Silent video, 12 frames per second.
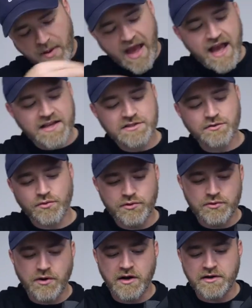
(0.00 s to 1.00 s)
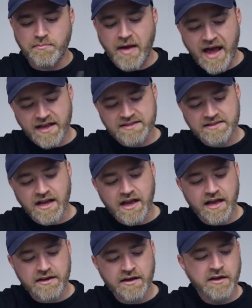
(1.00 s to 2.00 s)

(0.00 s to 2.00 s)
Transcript: Pass through on the back side